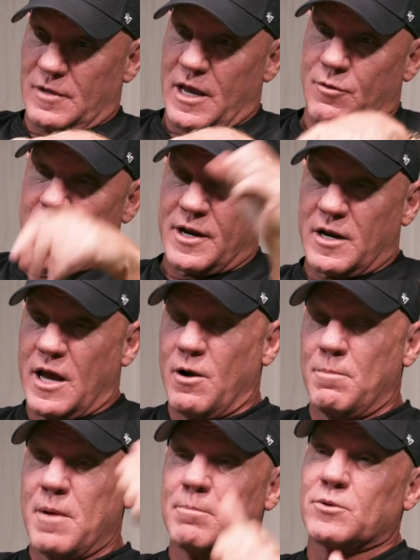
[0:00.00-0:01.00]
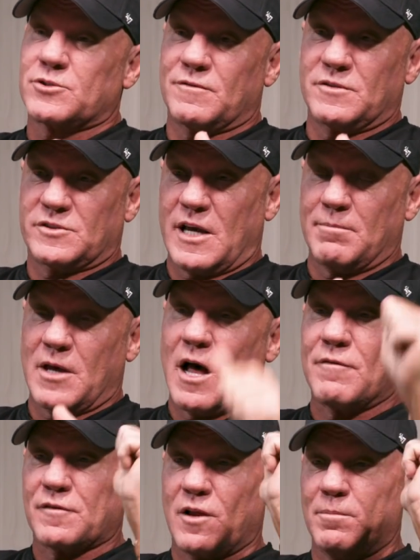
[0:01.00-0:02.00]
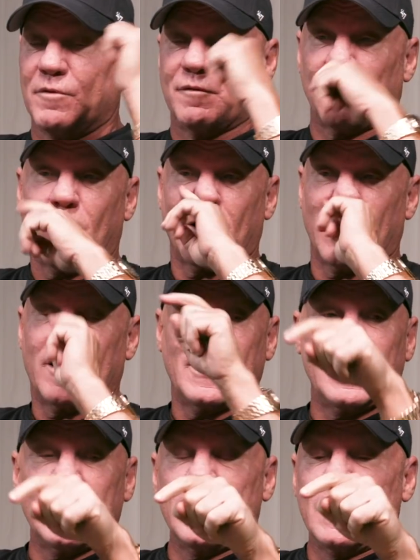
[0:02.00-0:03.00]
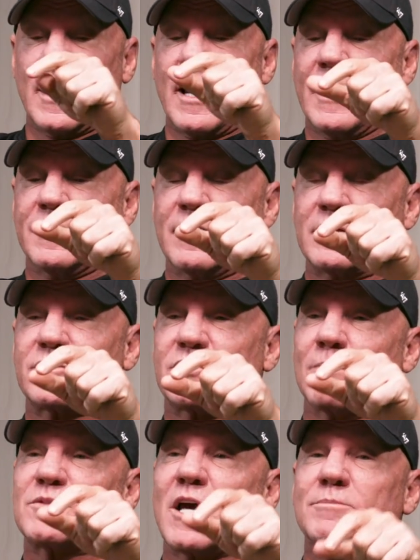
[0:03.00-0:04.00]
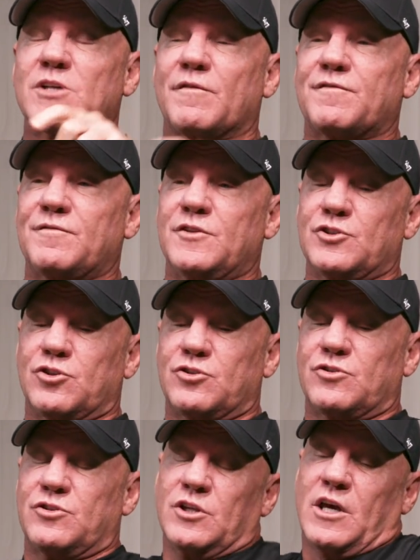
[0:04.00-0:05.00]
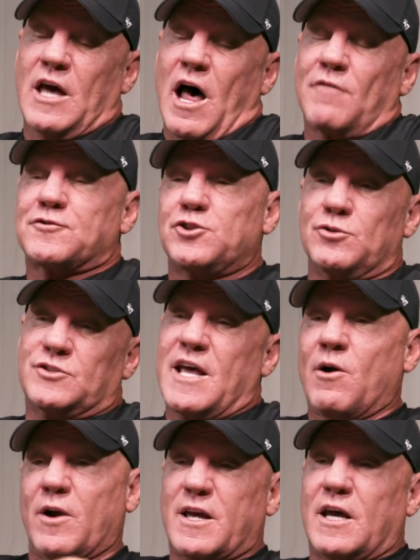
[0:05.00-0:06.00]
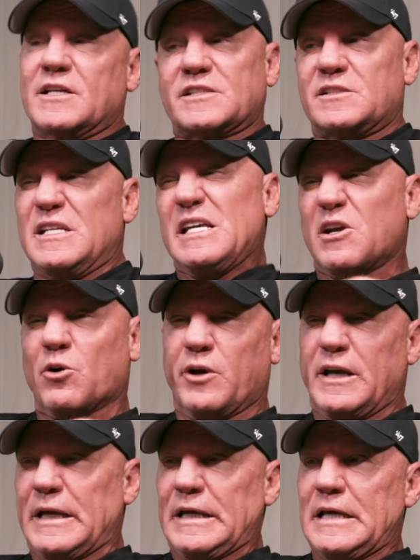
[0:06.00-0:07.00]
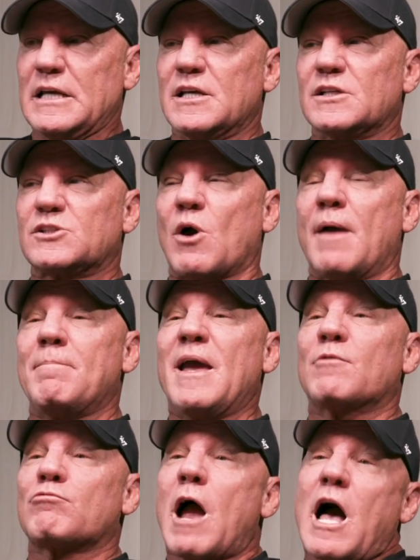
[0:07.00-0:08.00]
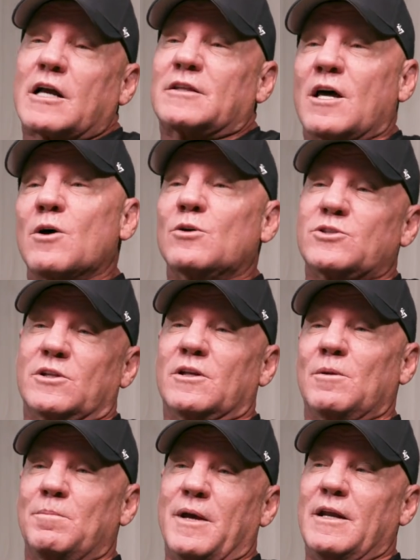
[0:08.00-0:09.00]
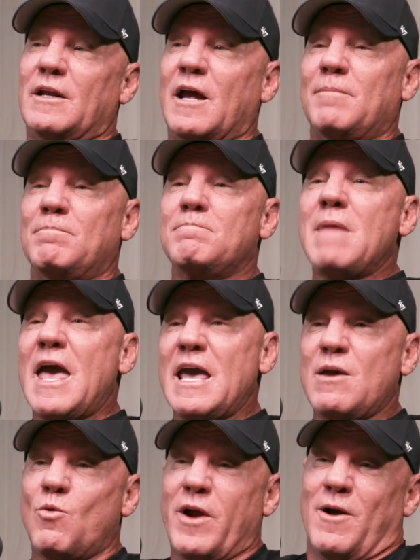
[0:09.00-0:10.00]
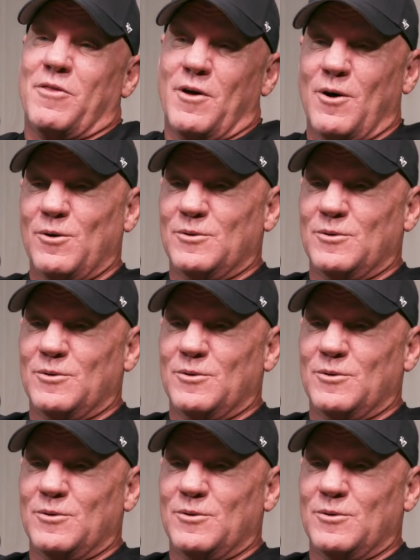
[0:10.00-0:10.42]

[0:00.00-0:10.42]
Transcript: ARod and I are members of the same golf club in Florida. And sometimes the the golf shoes now are kind of sneakery. So I may rock those a little bit. I may wear those.